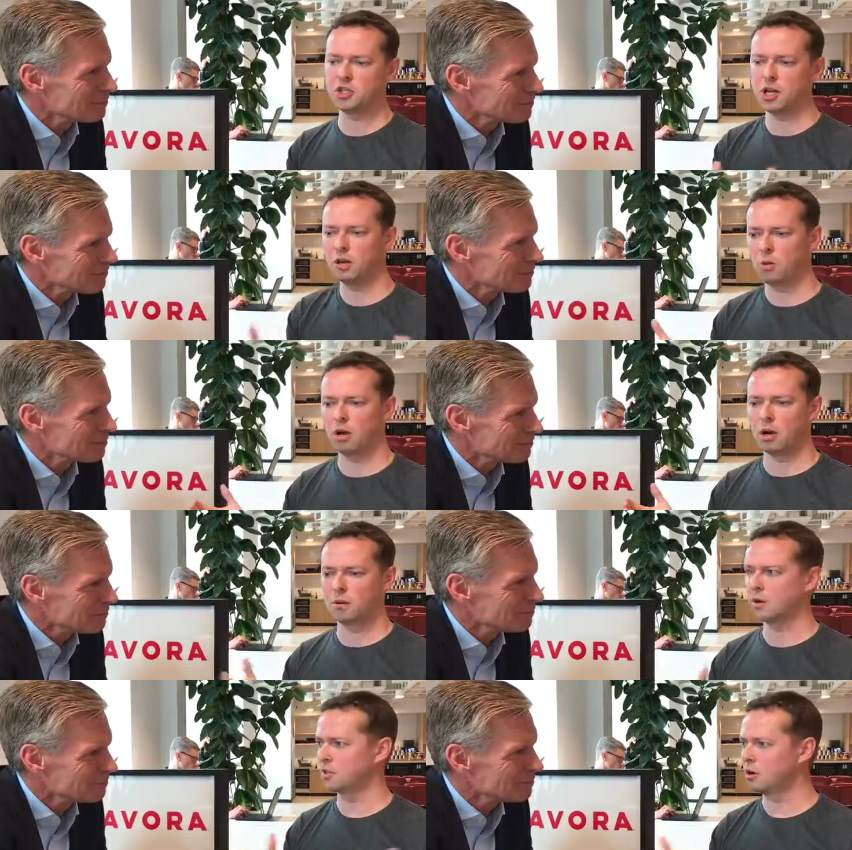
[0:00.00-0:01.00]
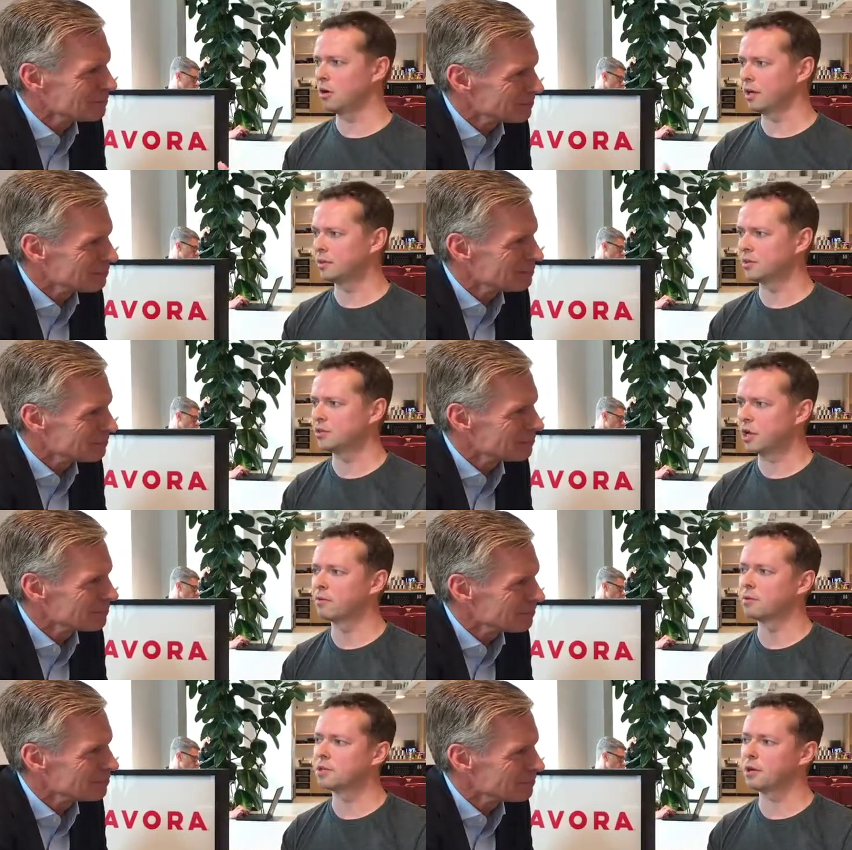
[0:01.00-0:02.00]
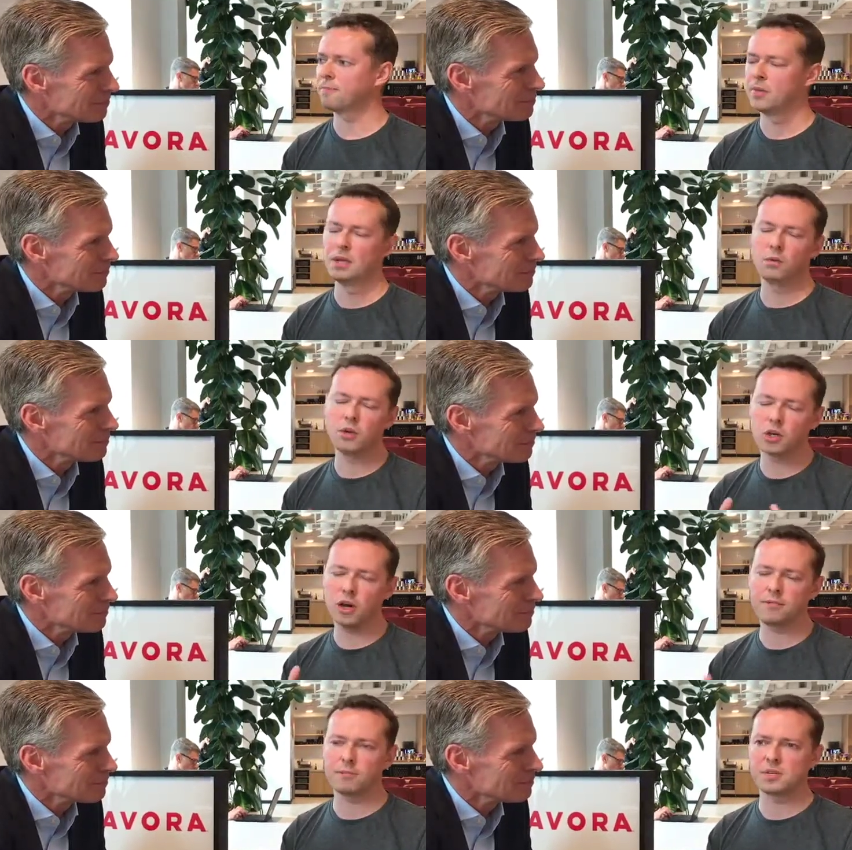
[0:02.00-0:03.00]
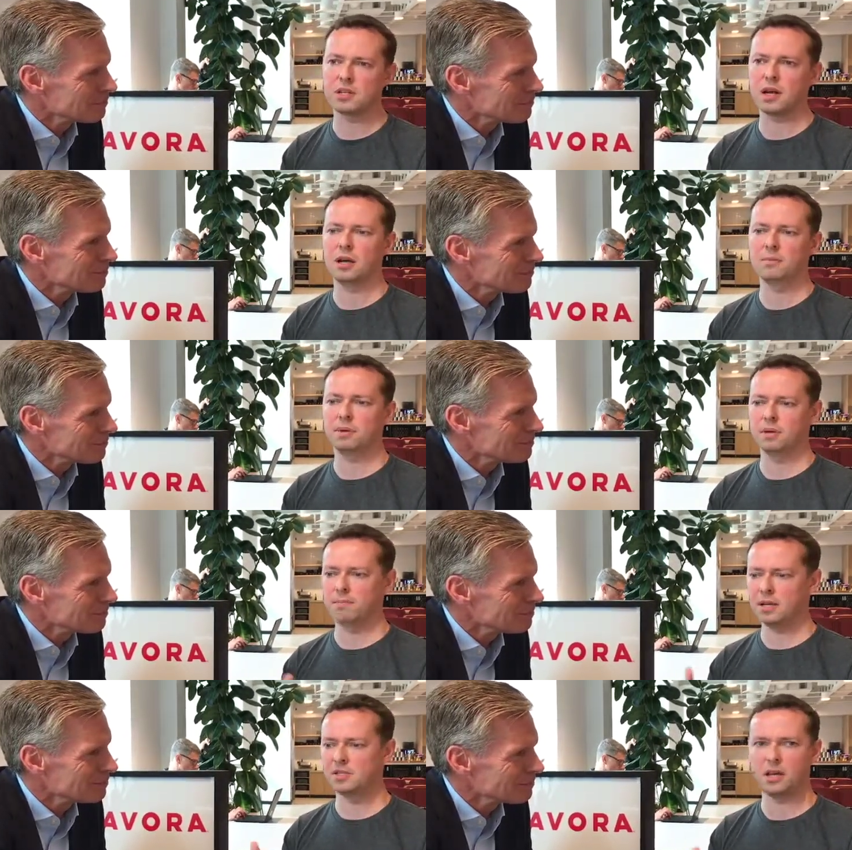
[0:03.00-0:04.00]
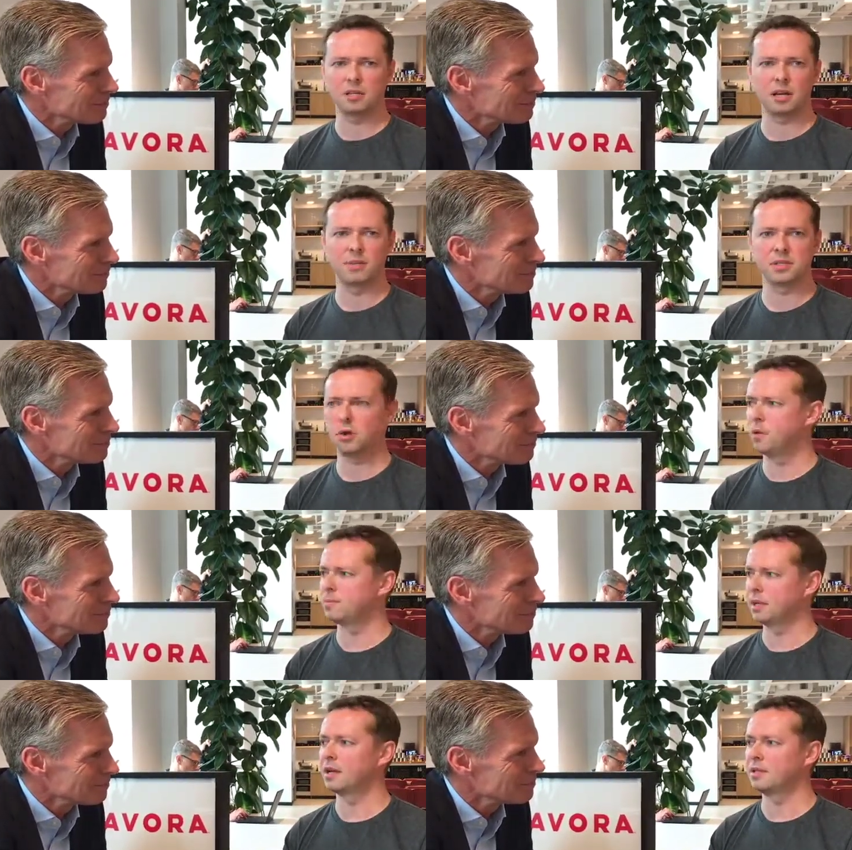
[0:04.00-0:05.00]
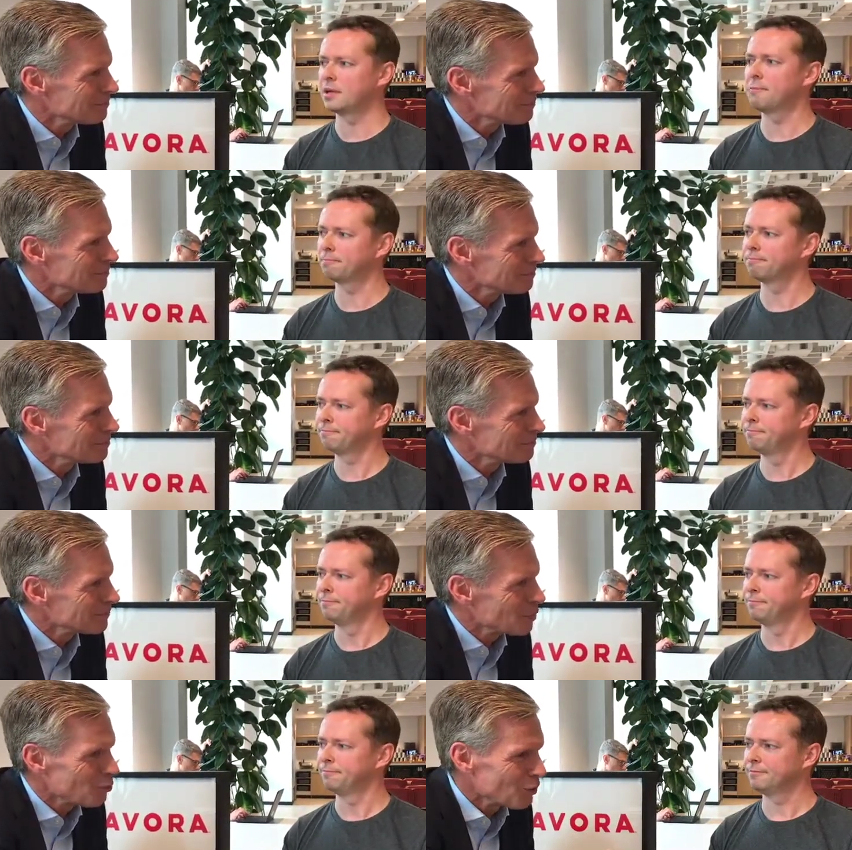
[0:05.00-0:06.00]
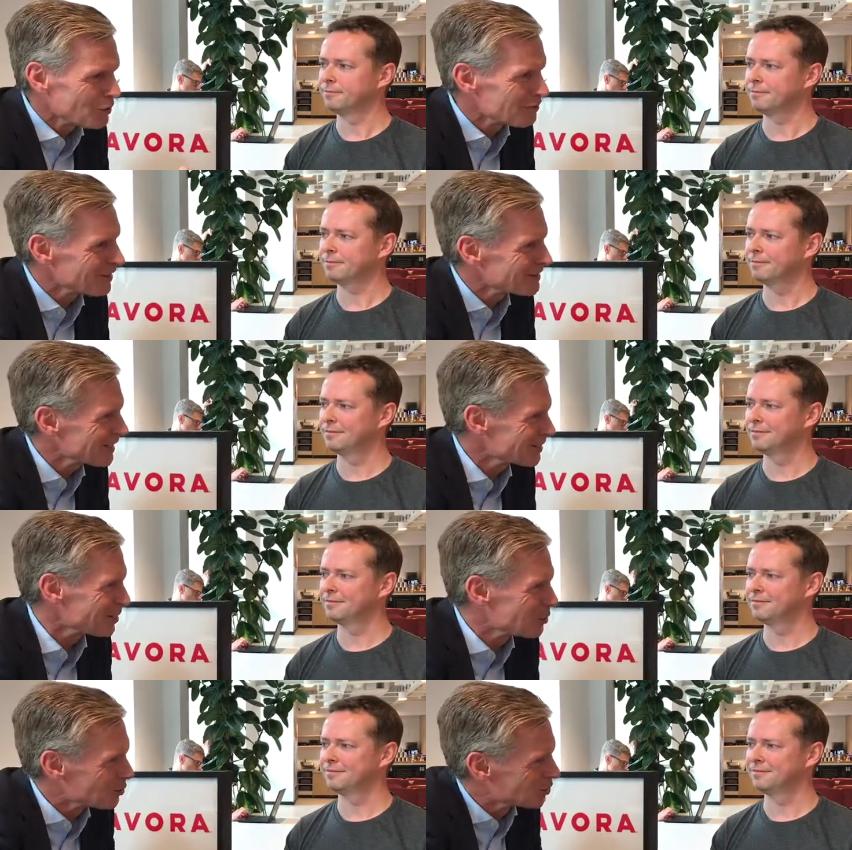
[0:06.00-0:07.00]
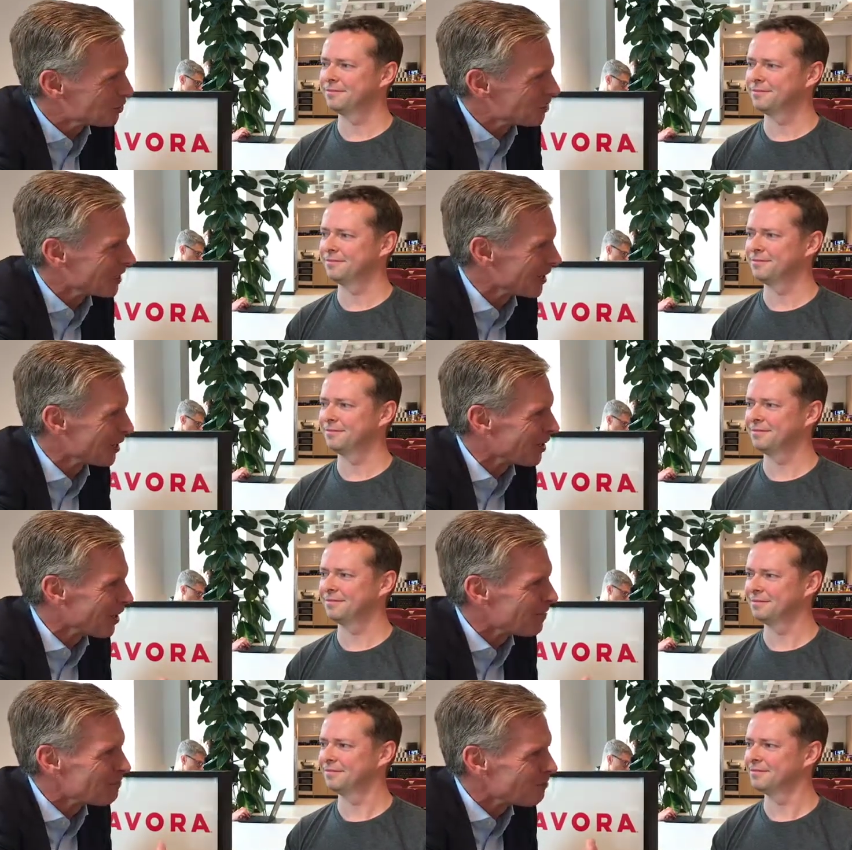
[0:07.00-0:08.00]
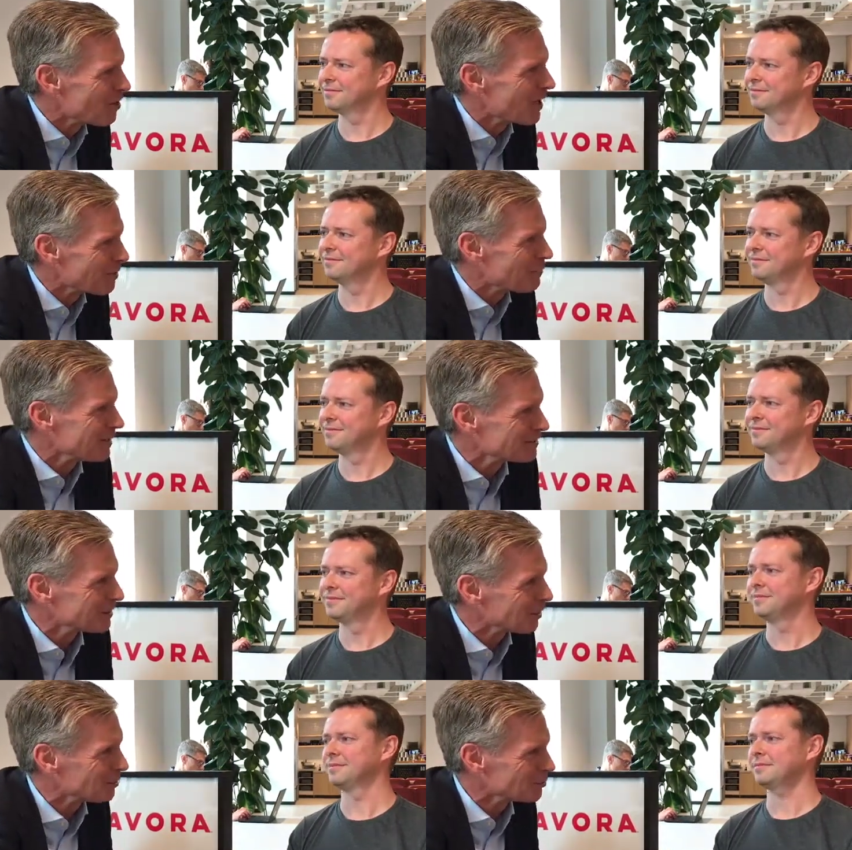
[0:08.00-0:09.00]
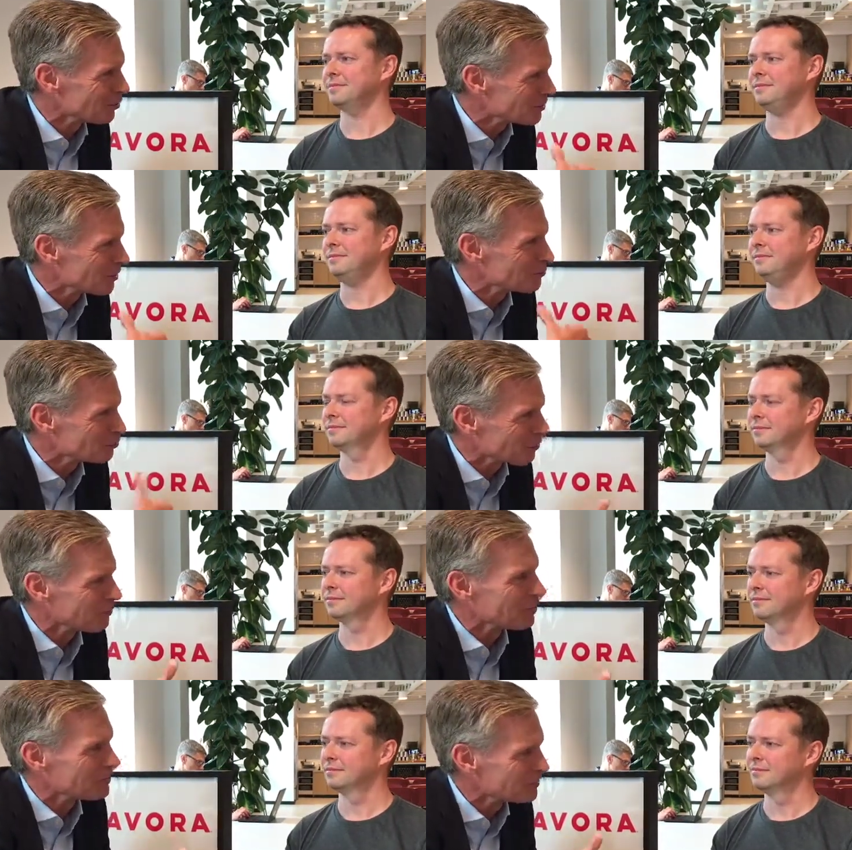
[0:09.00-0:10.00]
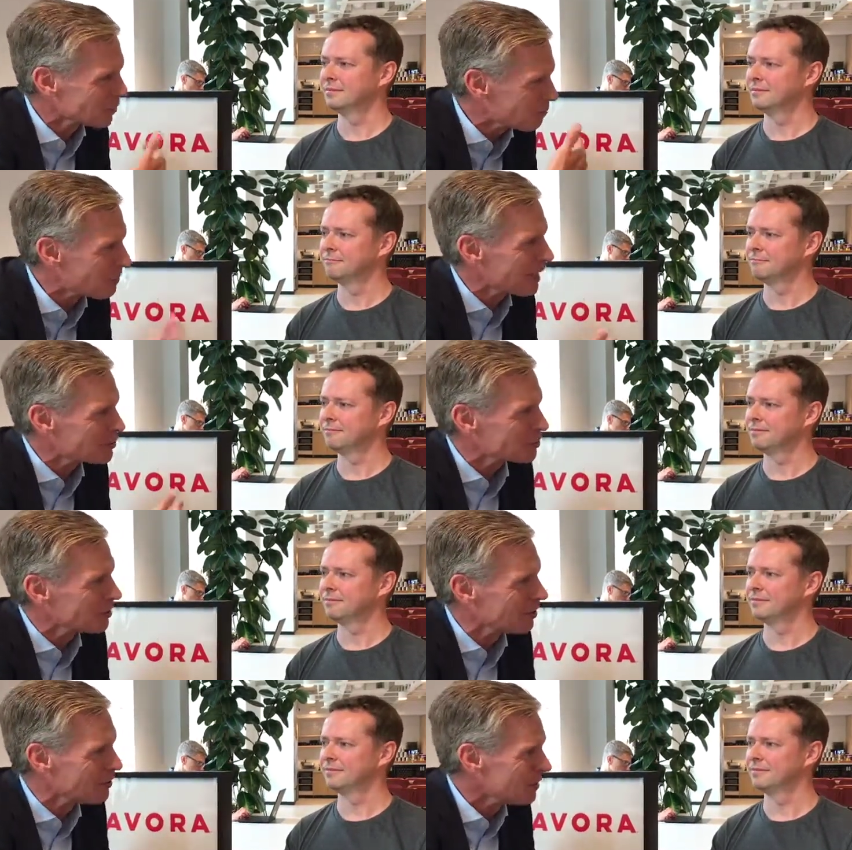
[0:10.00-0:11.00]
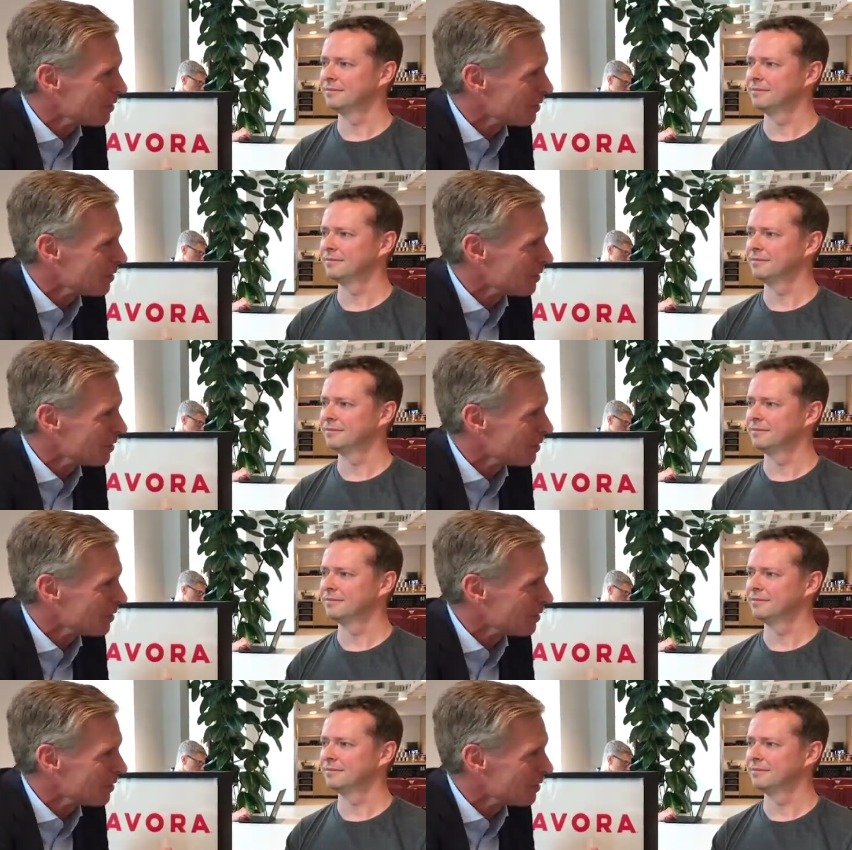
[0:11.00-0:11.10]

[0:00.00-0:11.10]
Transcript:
Speaker 1: share the workload amongst the colleagues in general. So we tried from the start, but being a startup, it's not always been that easy.
Speaker 2: Well, it's fantastic talking to you today, and I've rarely met CEOs who are so driven, so passionate,